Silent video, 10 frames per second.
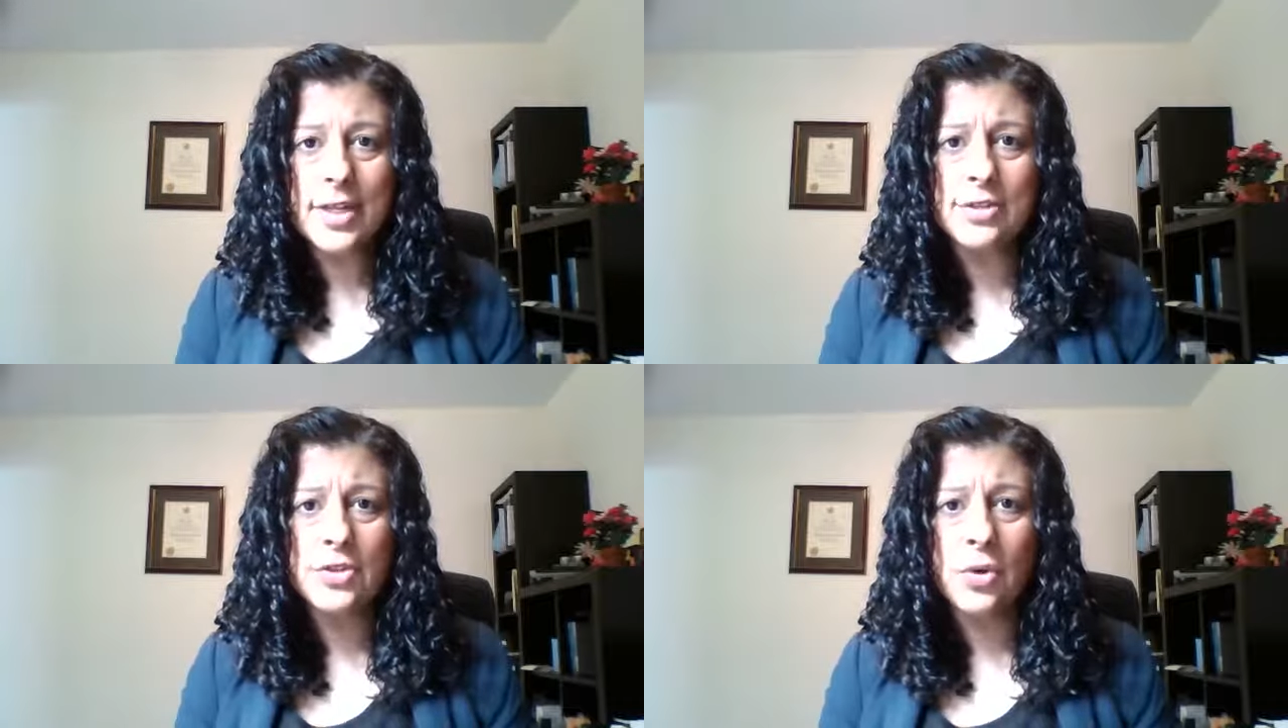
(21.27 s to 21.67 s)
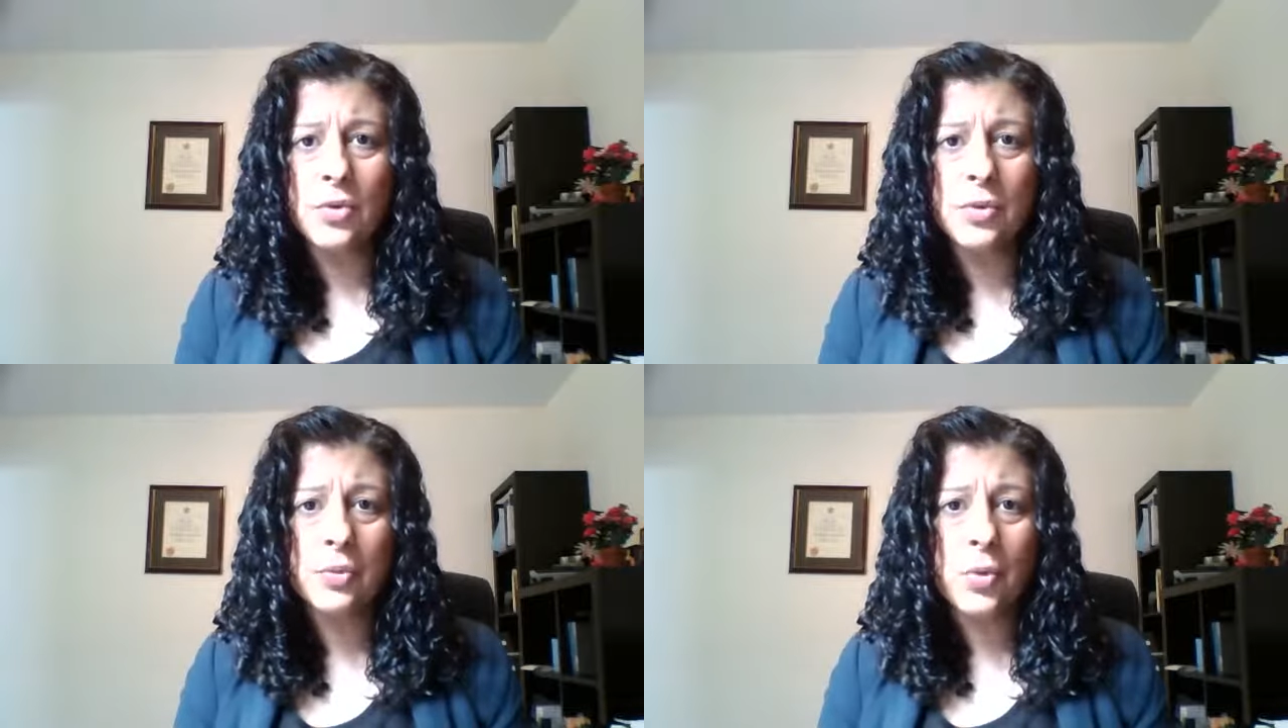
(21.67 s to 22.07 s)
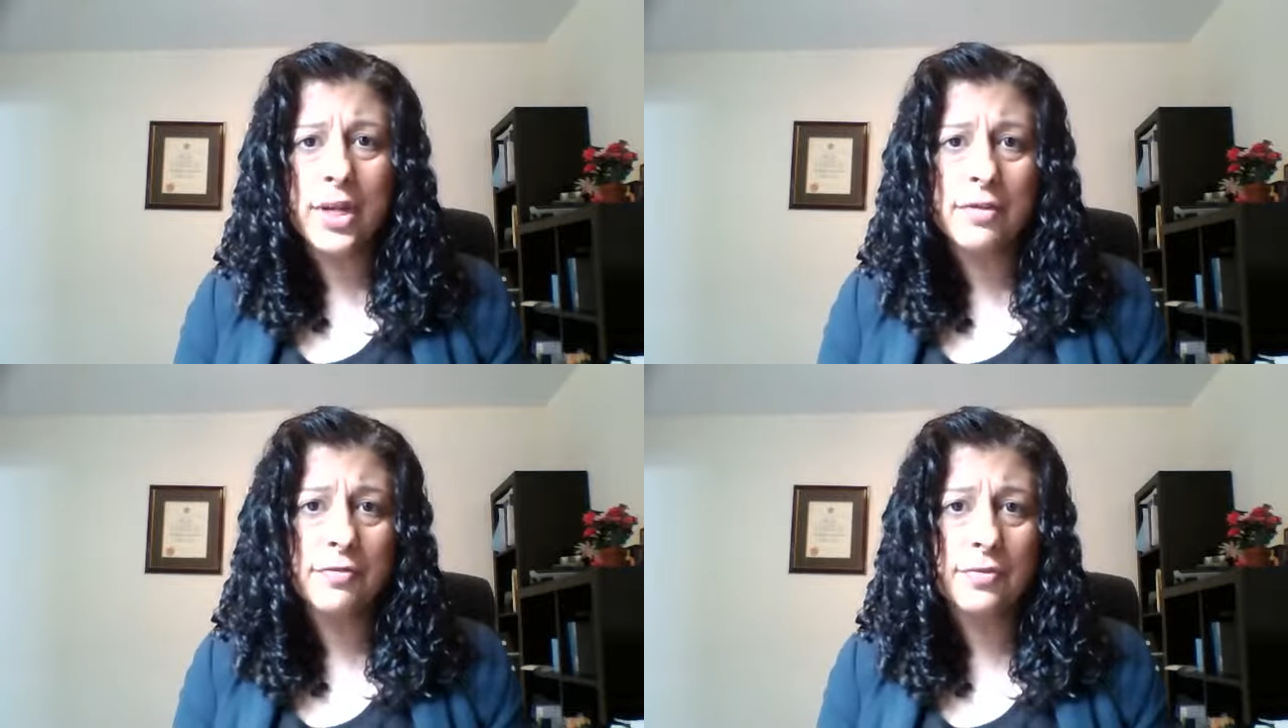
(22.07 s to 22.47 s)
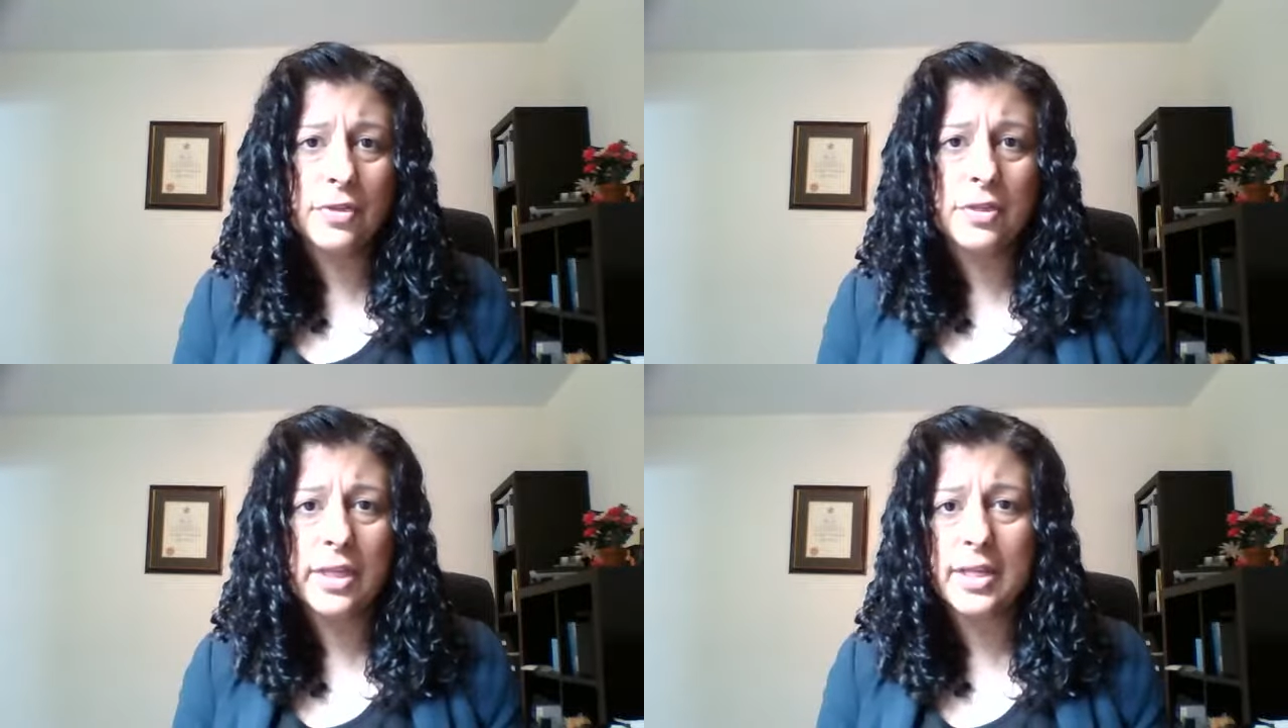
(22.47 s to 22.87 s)
So, what if,
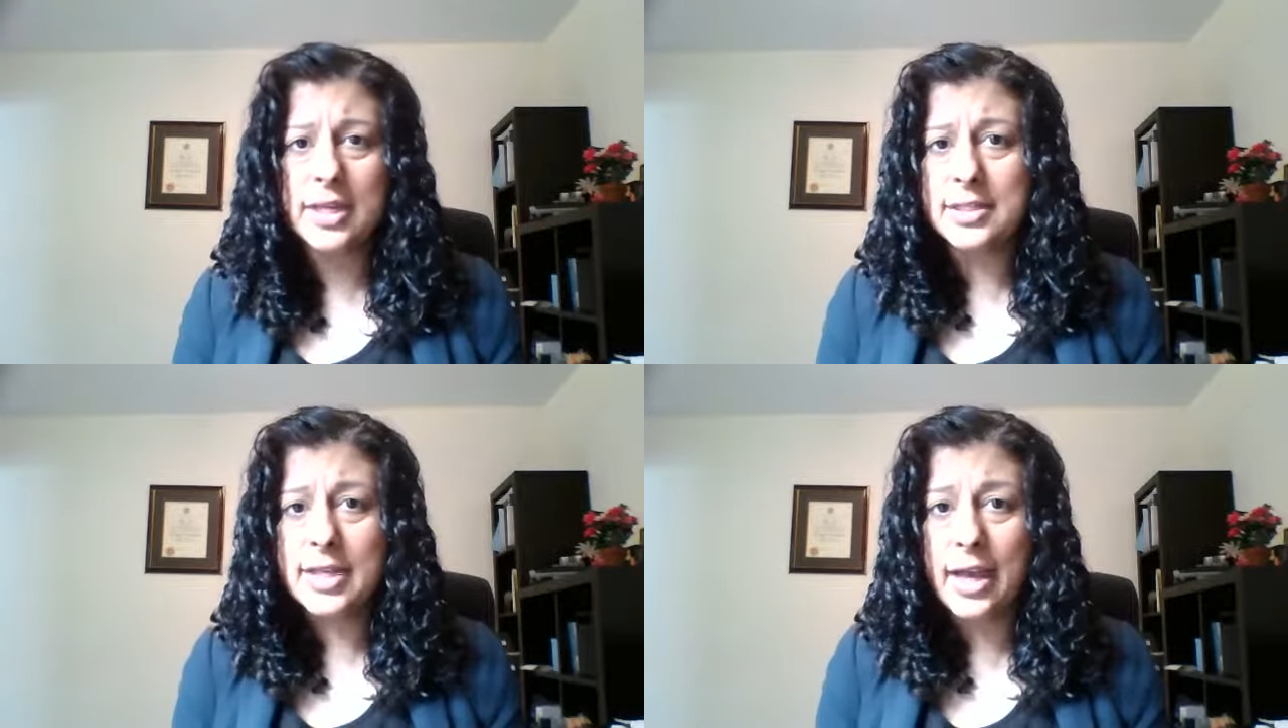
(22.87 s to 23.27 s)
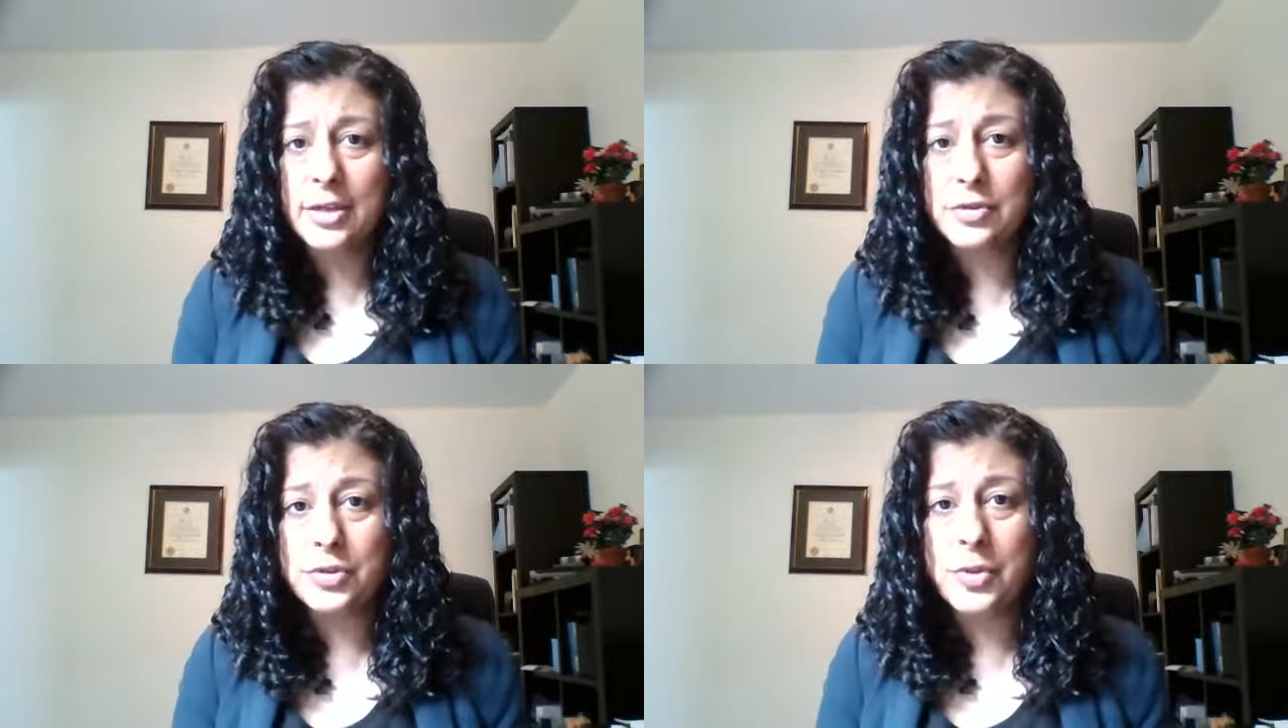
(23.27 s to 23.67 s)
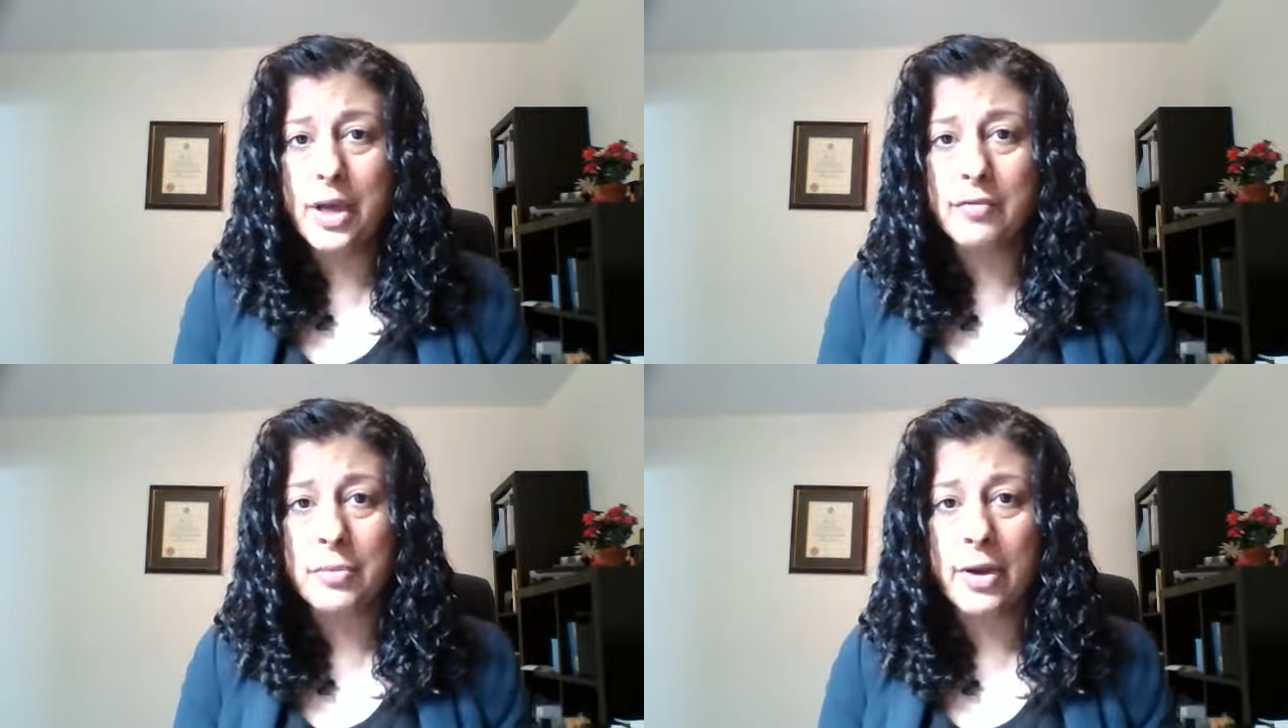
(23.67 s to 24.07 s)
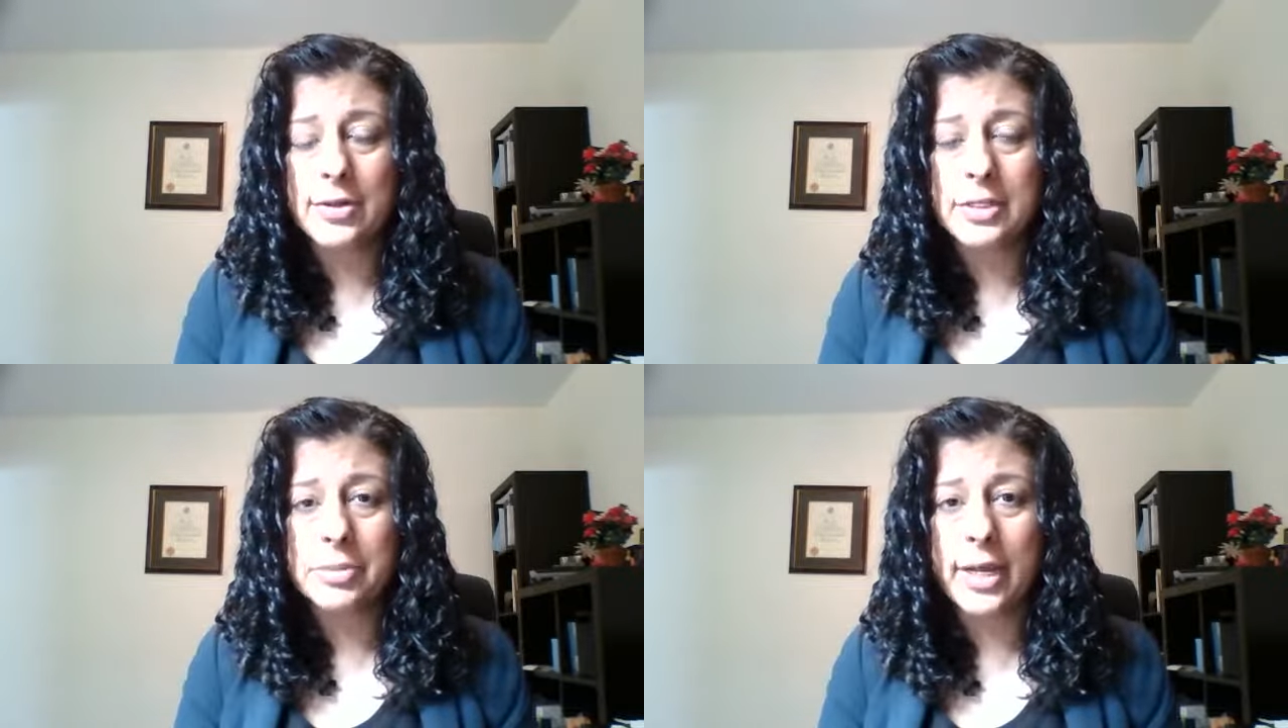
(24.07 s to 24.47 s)
you do have a
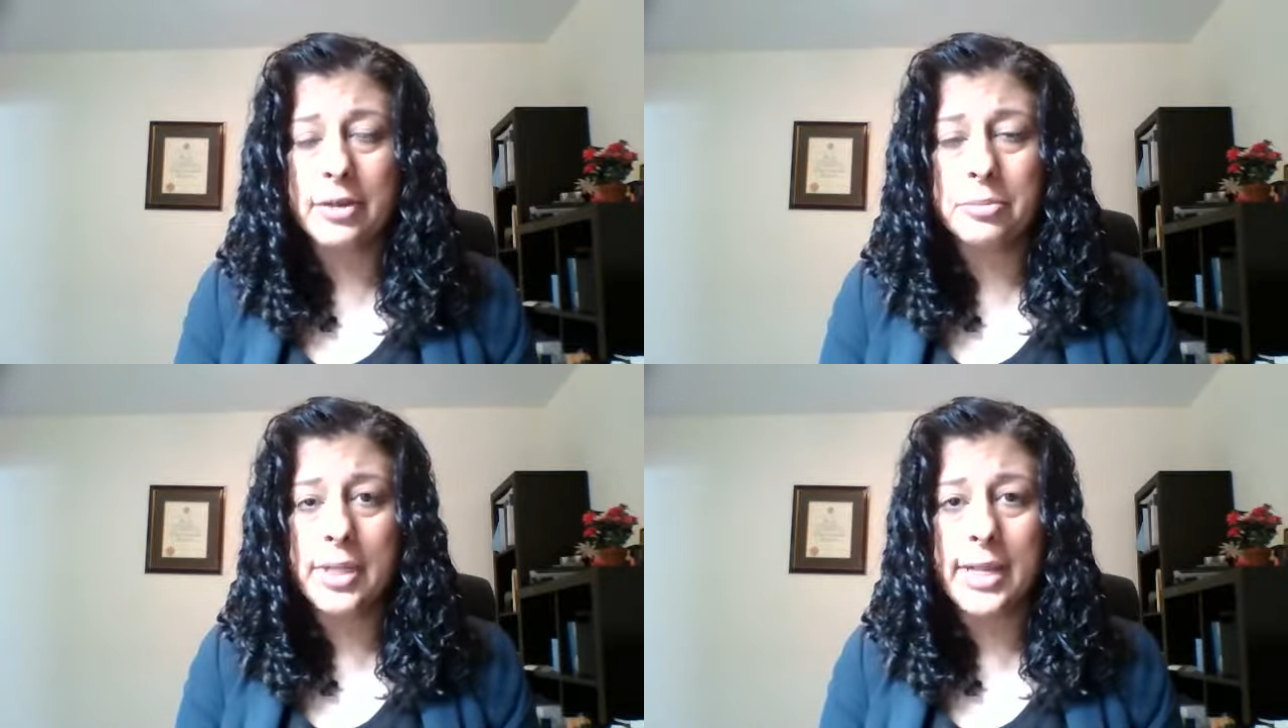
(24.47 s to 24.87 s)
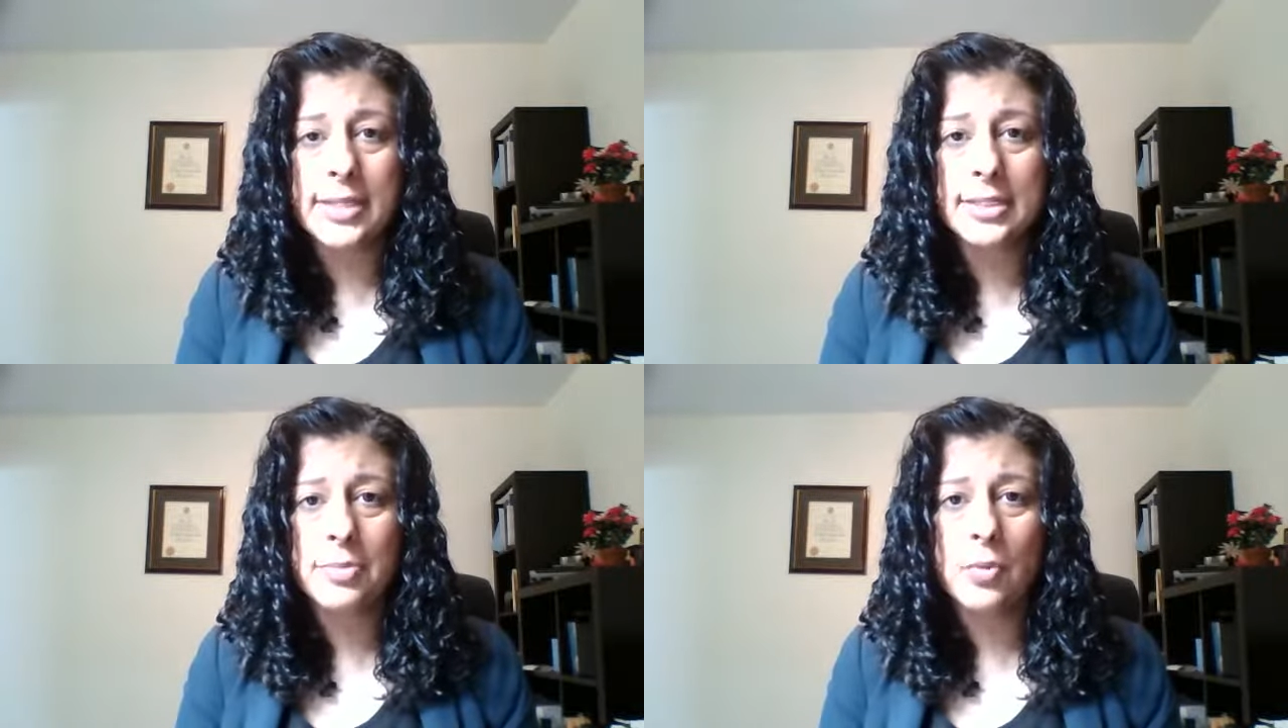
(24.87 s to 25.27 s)
parenting plan in place,